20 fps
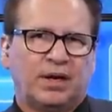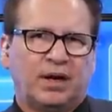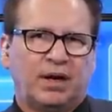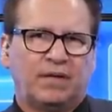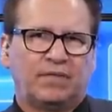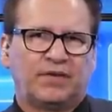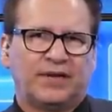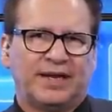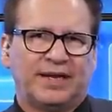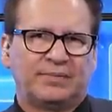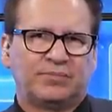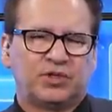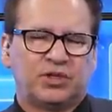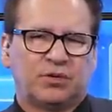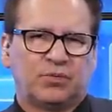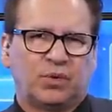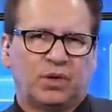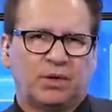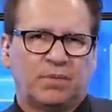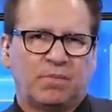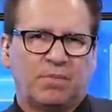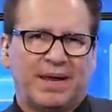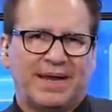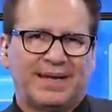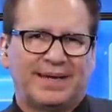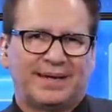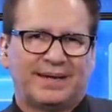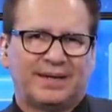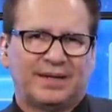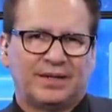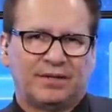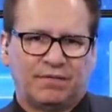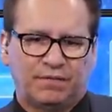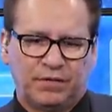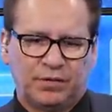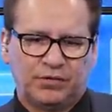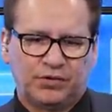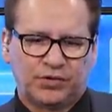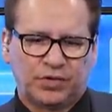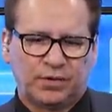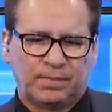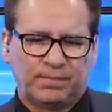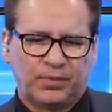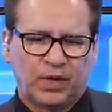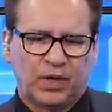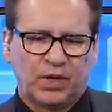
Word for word: of games that really make it in the future.